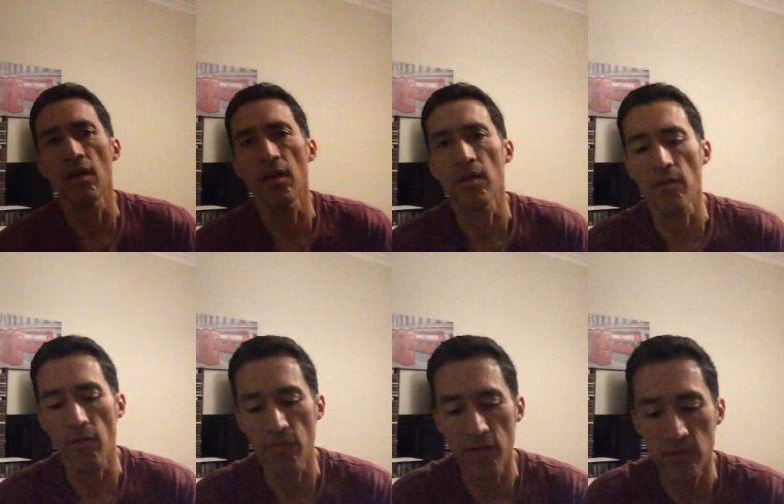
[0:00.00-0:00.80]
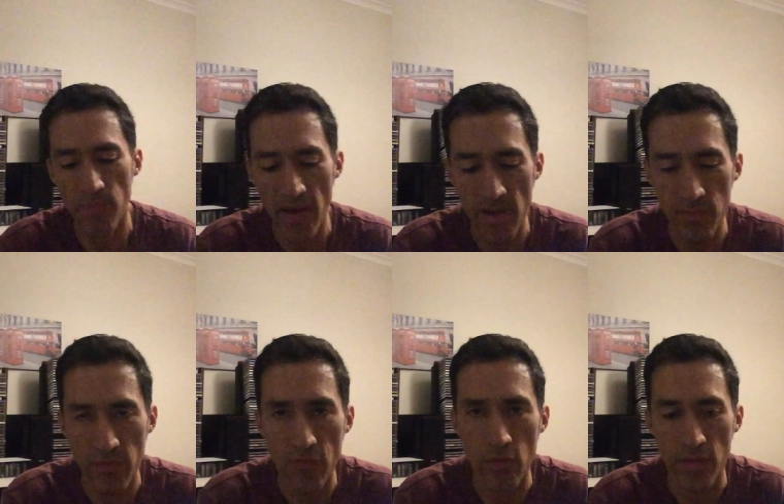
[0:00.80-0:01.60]
uh, of this band
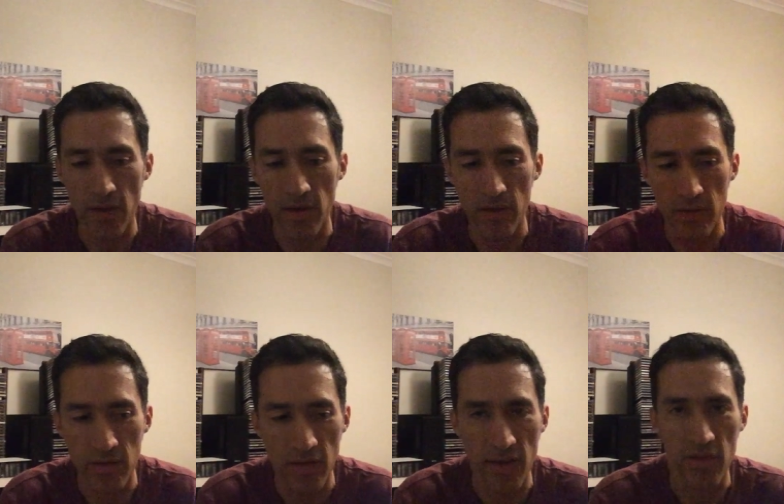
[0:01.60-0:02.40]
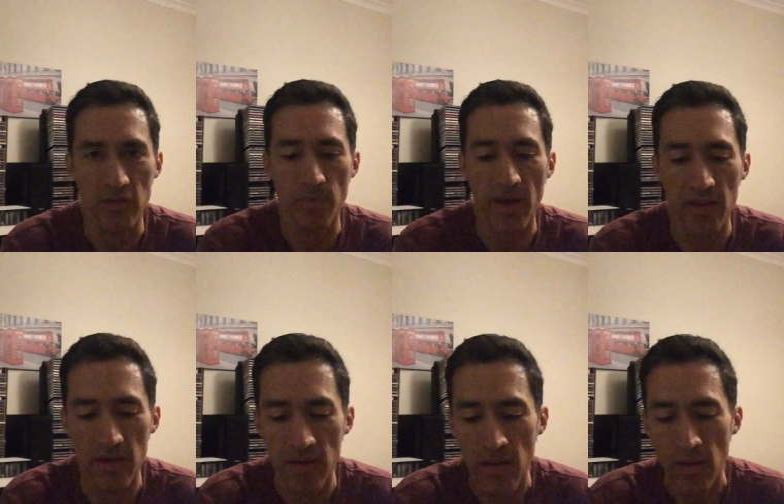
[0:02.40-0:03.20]
before they they
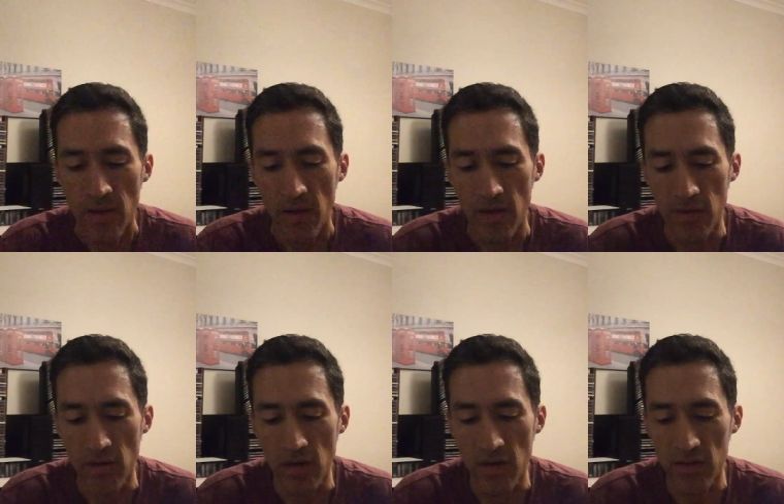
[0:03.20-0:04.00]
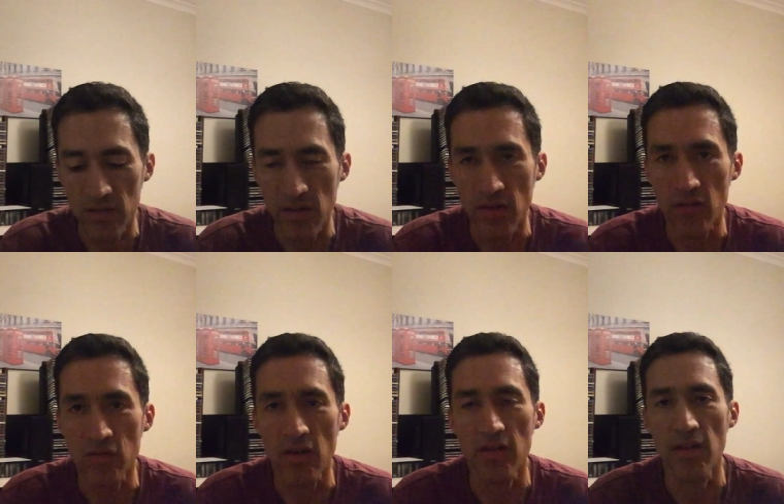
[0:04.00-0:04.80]
disbanded and the lead singer
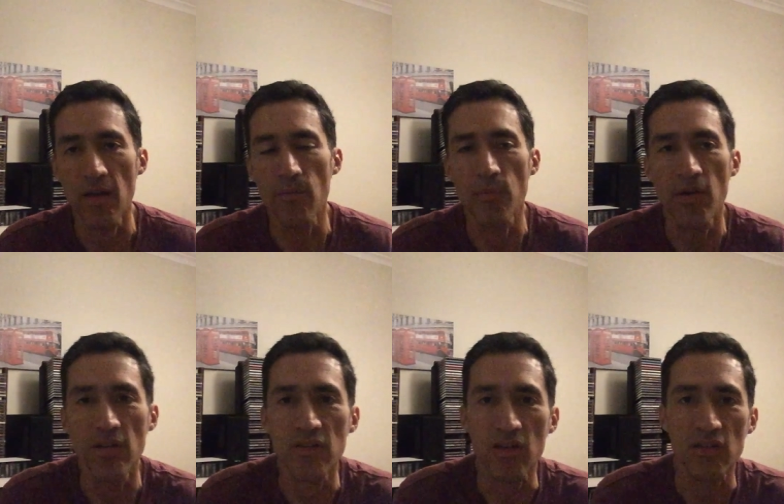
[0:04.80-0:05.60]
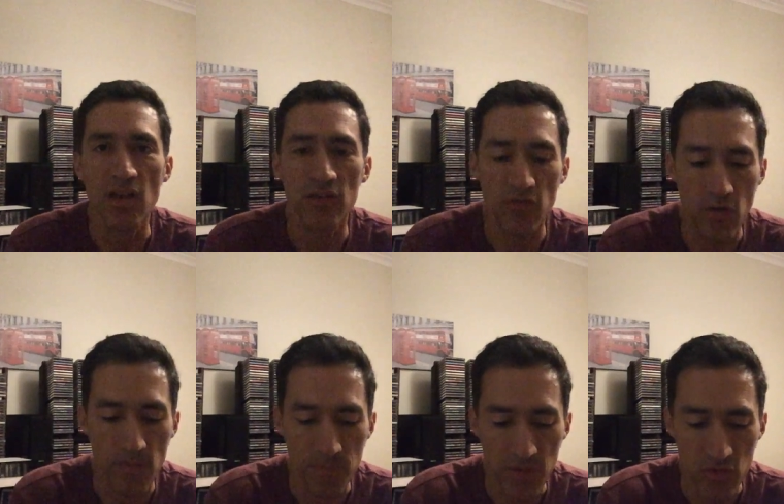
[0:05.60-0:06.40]
started a very
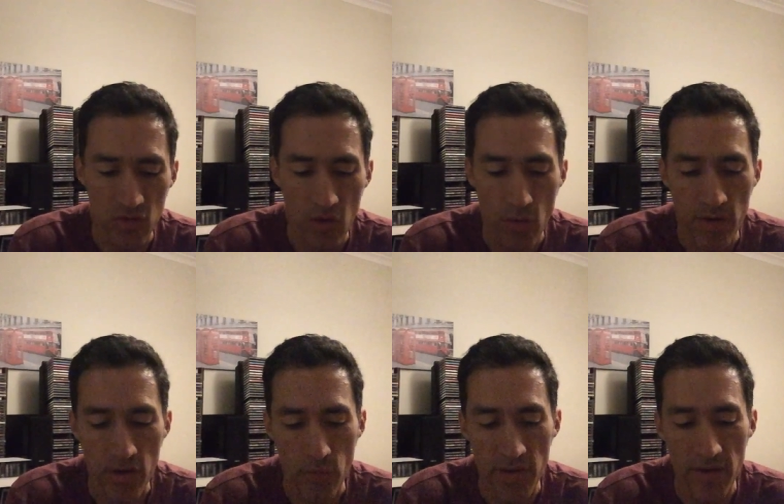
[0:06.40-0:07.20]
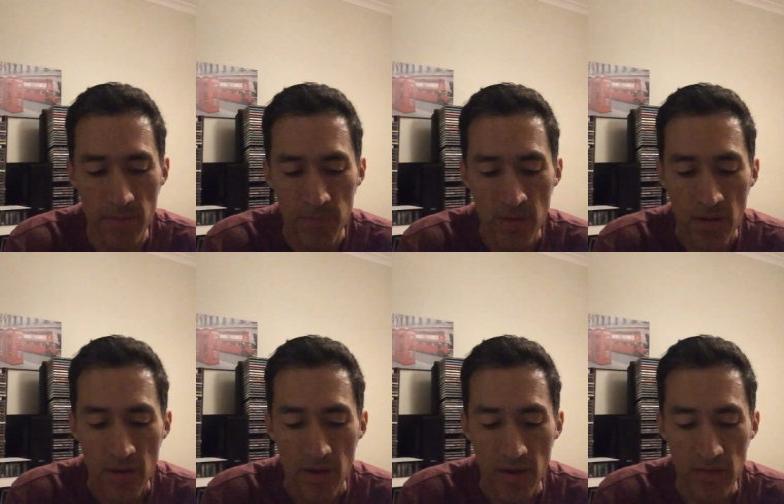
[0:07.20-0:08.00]
successful solo career.
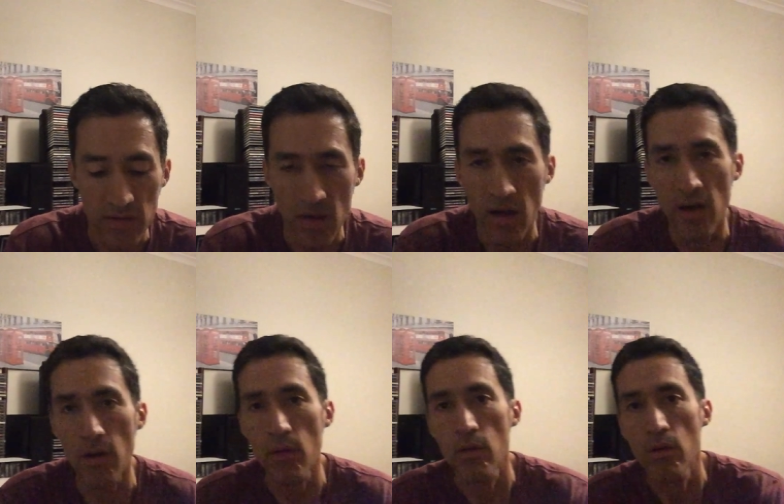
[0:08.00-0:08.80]
It's a